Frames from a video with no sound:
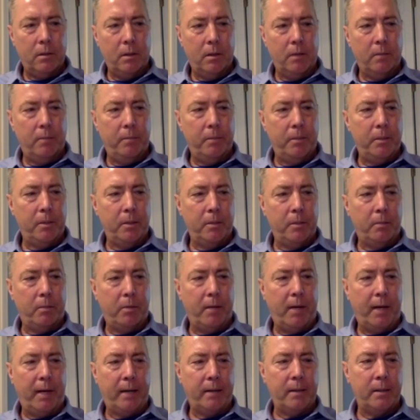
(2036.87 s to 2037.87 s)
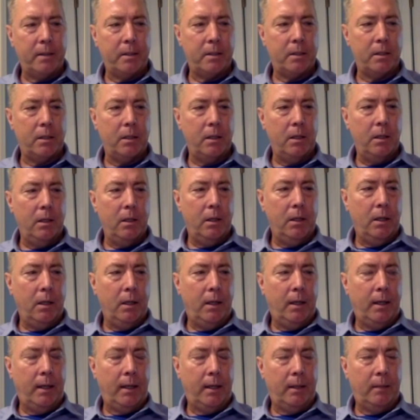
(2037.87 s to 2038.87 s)
to the to the practice.
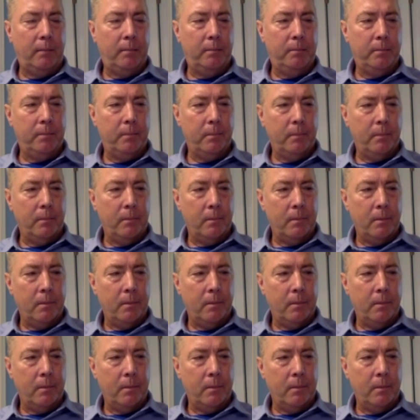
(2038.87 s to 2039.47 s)
Um,